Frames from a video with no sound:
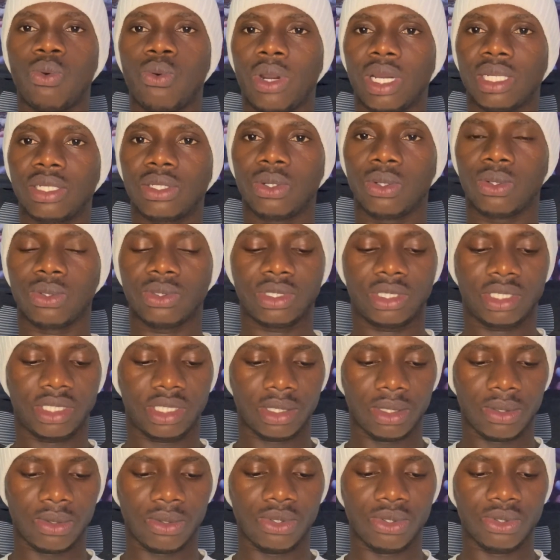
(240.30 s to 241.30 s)
one
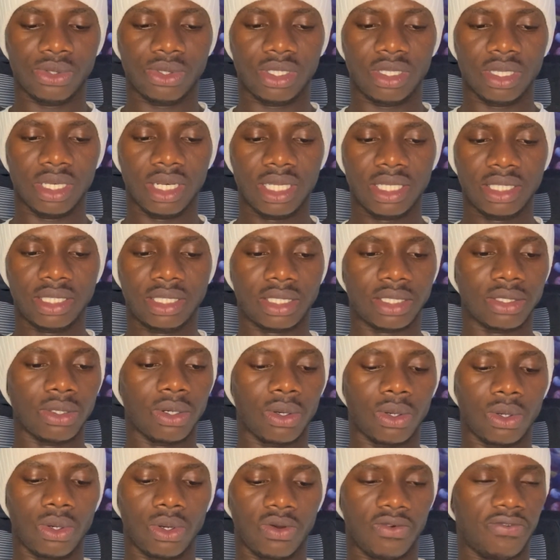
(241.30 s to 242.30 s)
until you delete
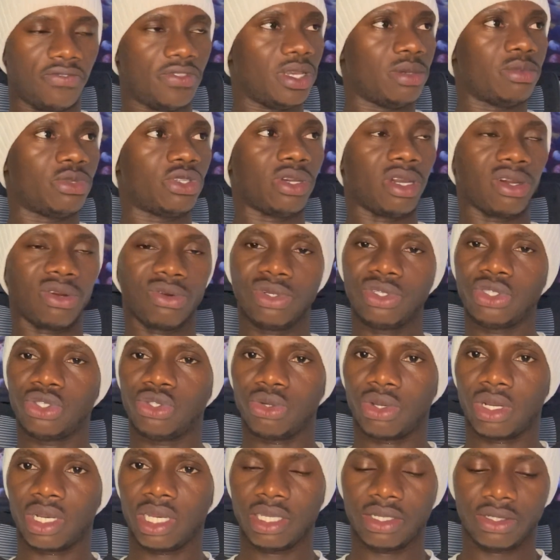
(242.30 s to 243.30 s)
all of them. So I'm going
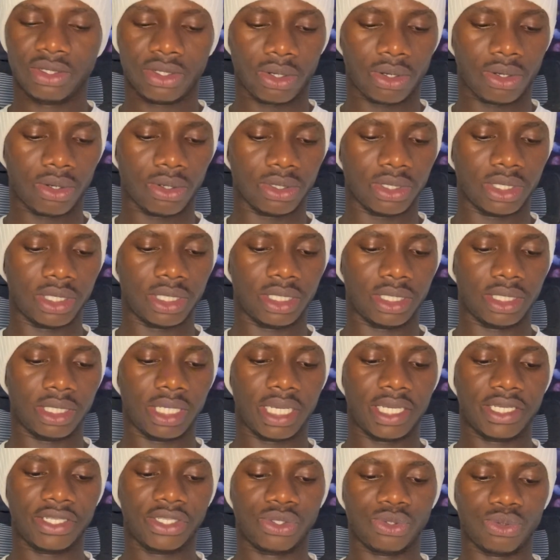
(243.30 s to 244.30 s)
to click on the
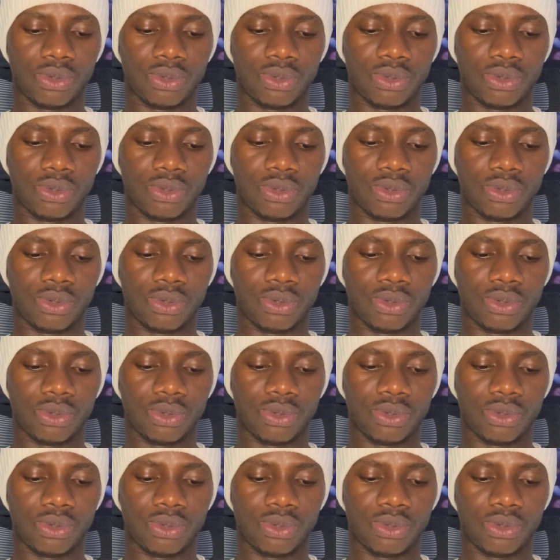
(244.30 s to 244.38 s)
next